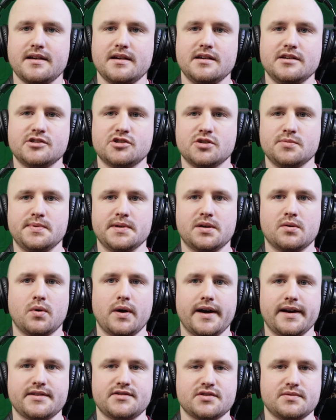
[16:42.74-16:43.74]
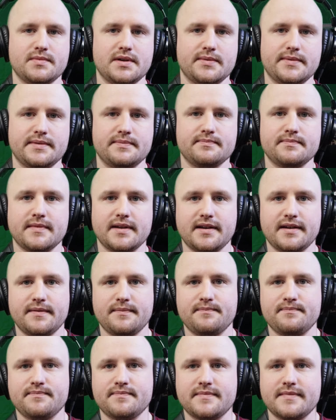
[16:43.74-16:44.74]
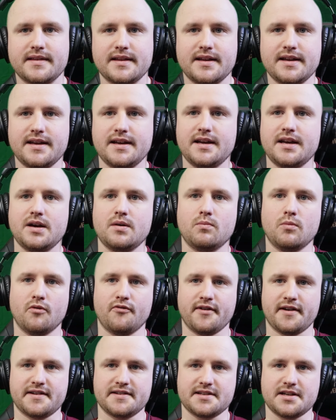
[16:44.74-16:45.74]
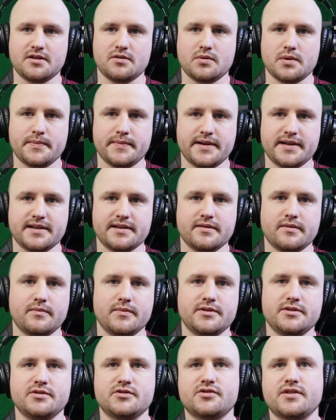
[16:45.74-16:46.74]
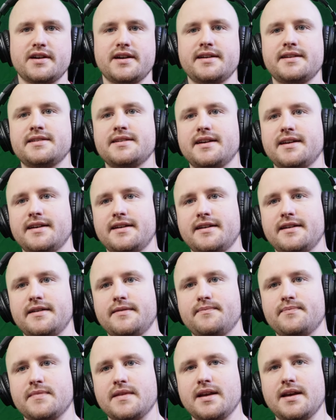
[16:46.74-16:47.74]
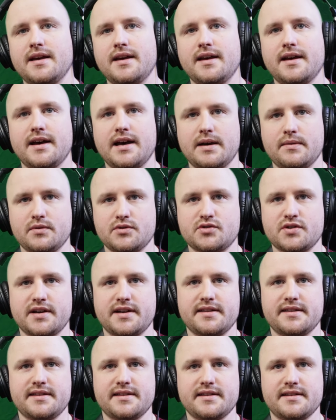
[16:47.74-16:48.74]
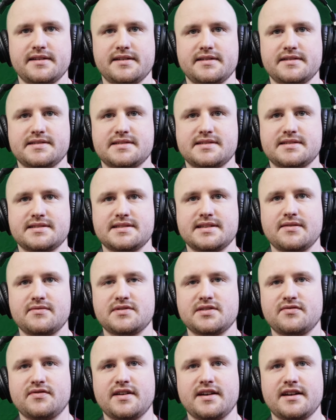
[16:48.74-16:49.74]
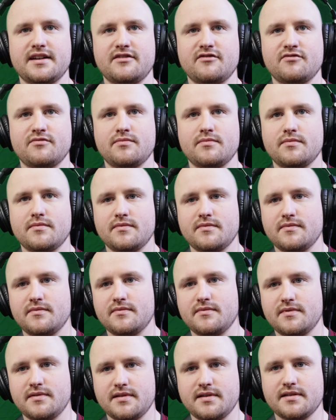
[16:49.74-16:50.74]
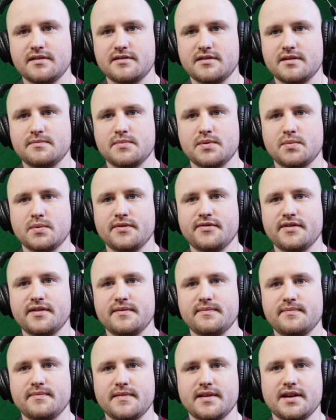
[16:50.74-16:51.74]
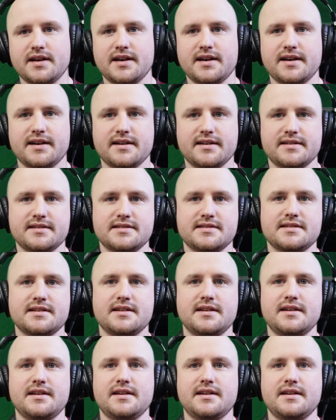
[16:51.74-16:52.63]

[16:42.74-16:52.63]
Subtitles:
it should be quieter maybe. We'll find out when we do try. I will try the 75 other number with it, and